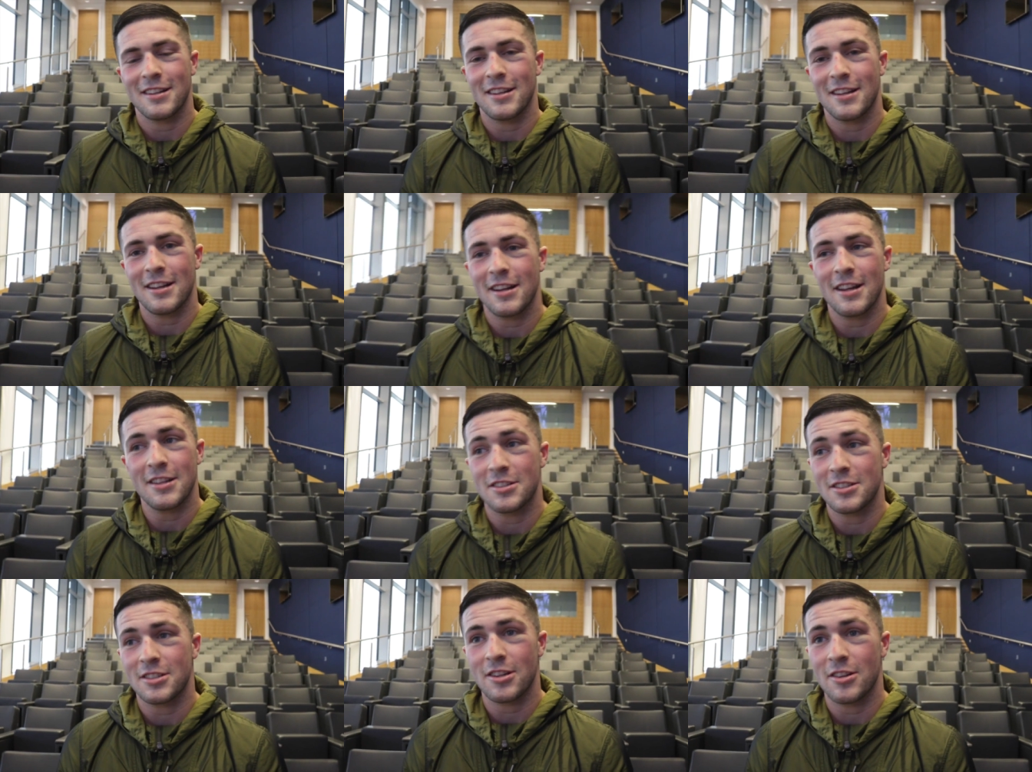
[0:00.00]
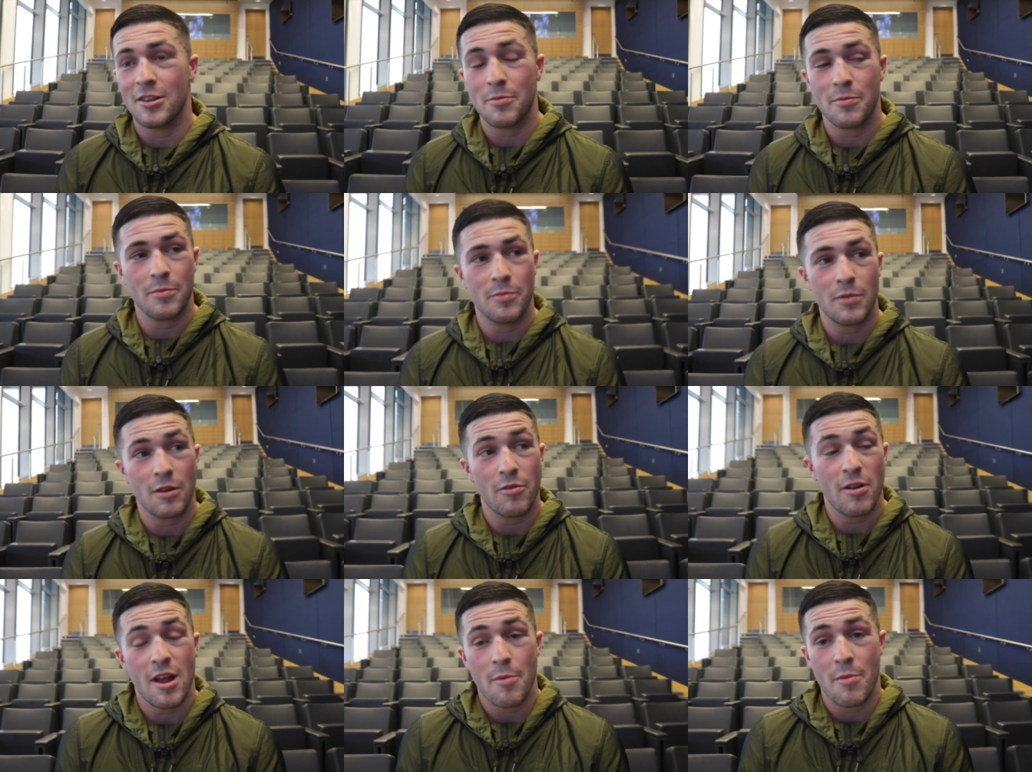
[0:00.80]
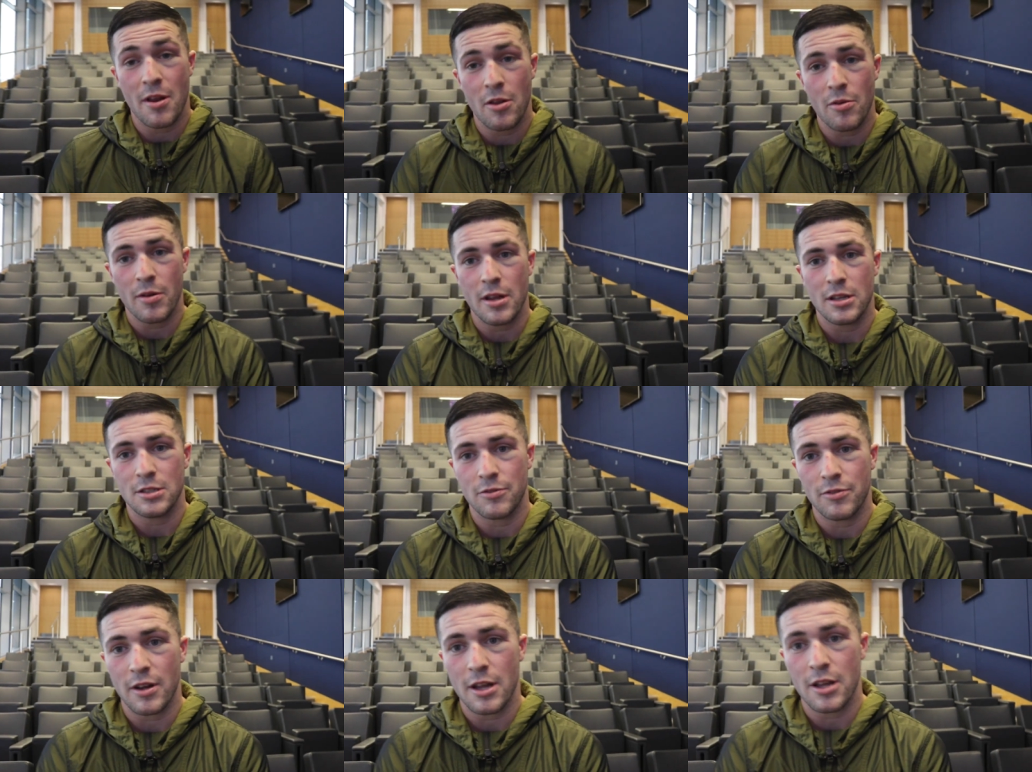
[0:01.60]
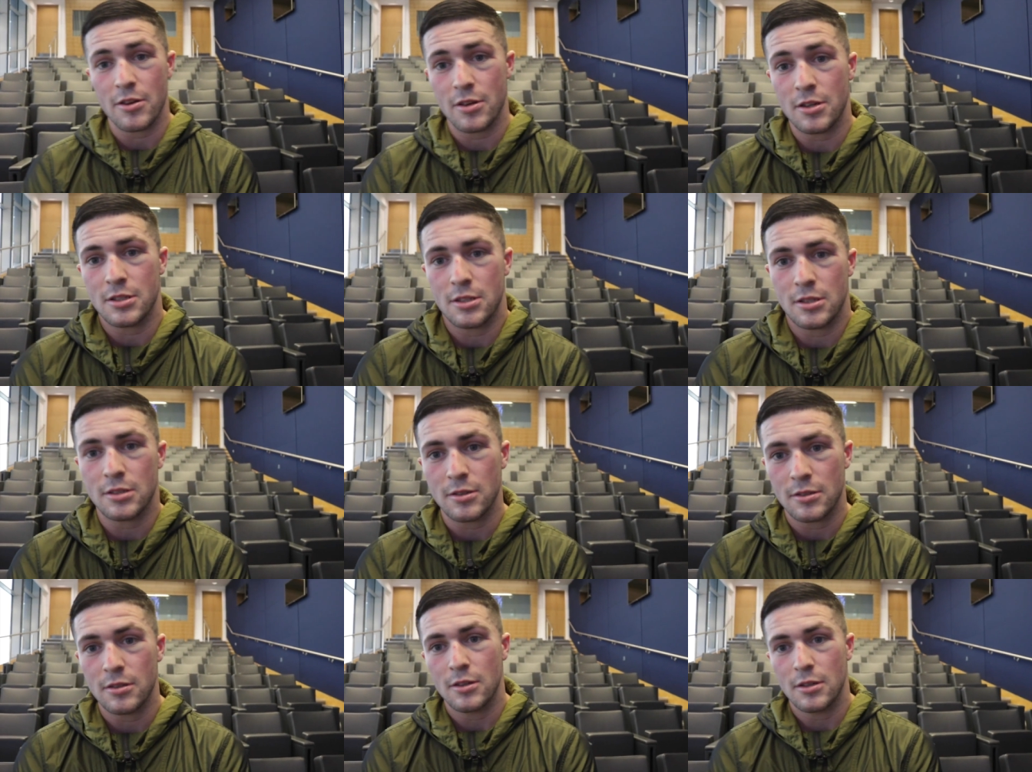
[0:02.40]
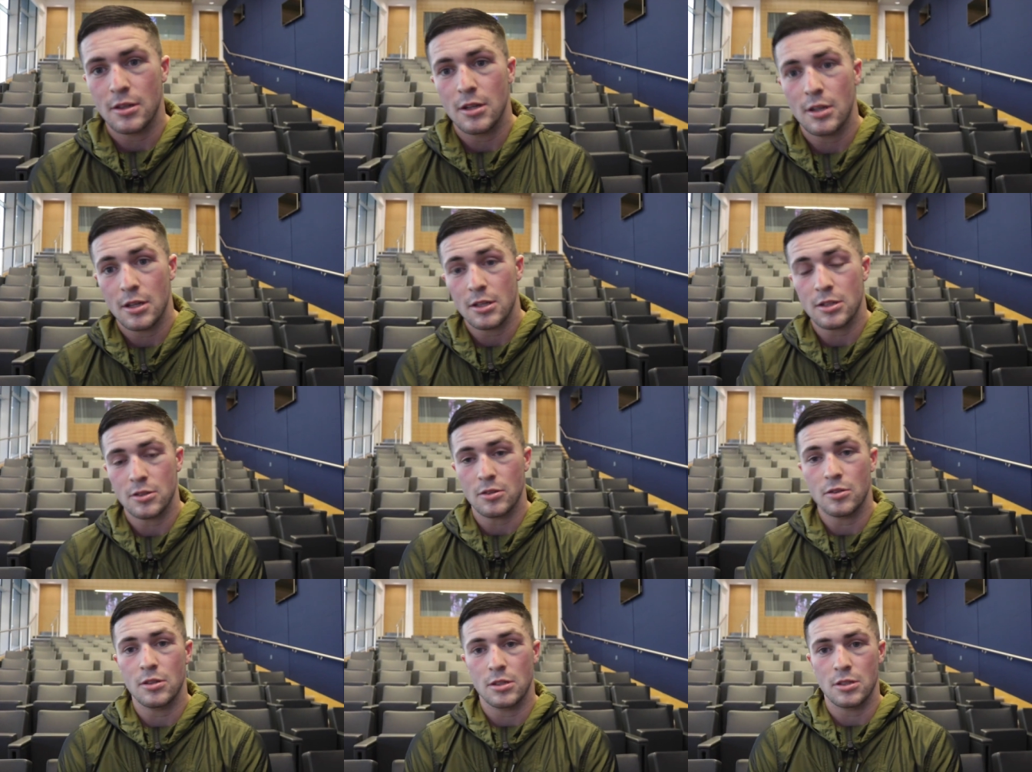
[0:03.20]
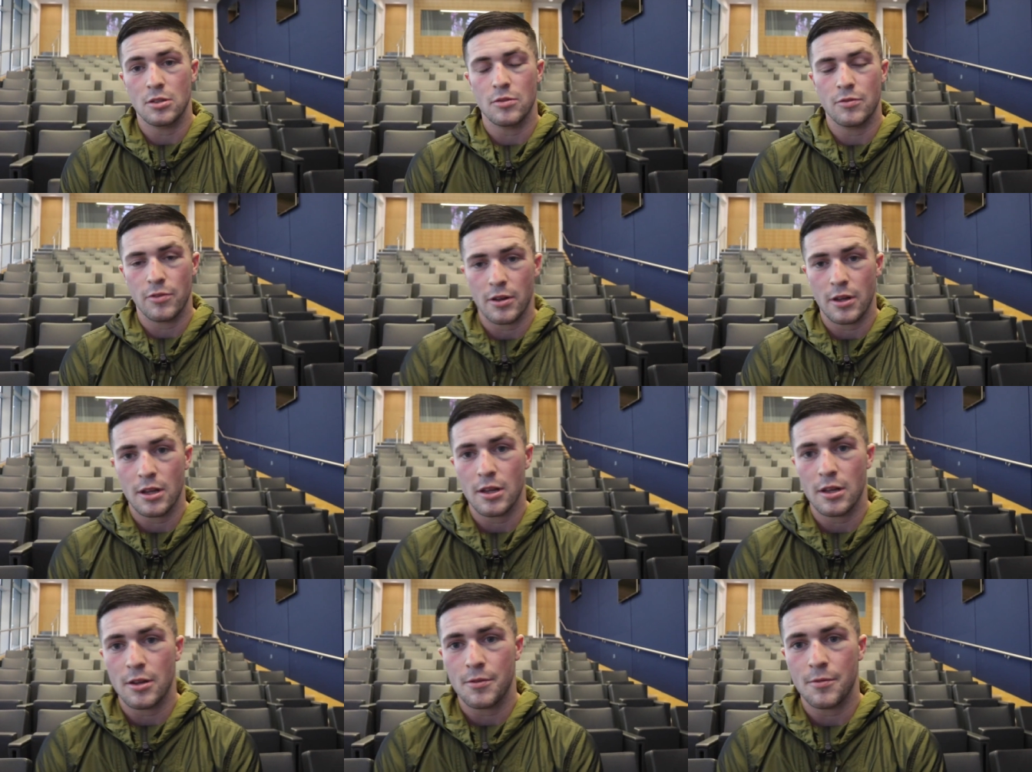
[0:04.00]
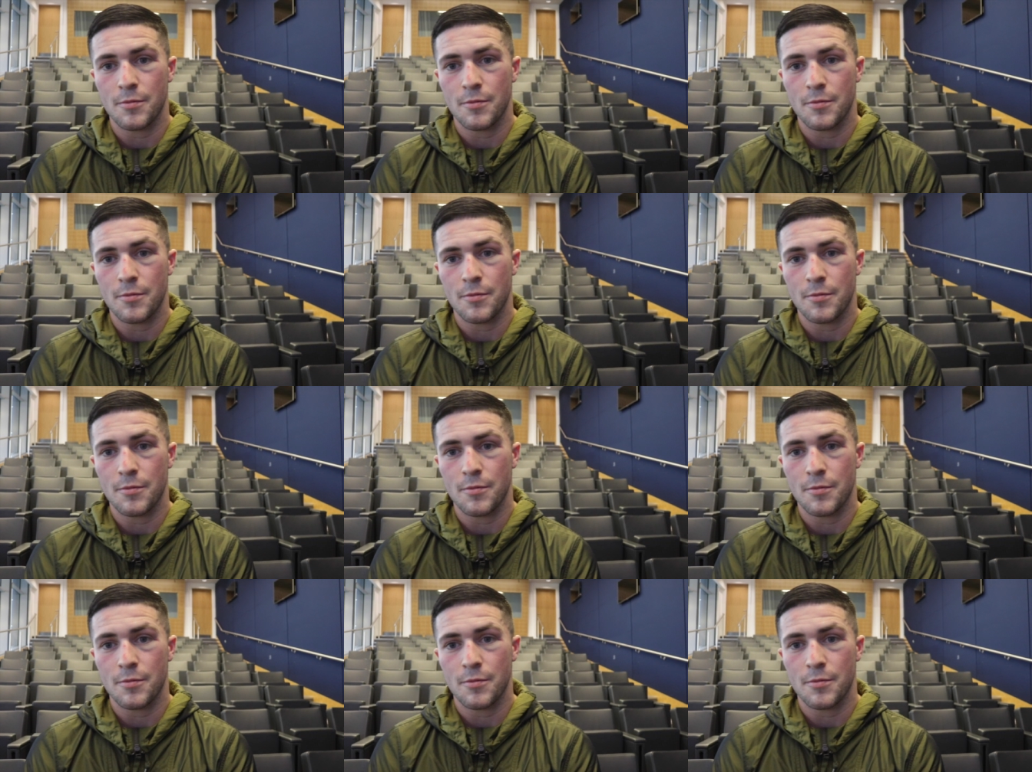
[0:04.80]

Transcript: No, I just um, I rate him anyway as a fighter. He's, he's good. He's a good fighter.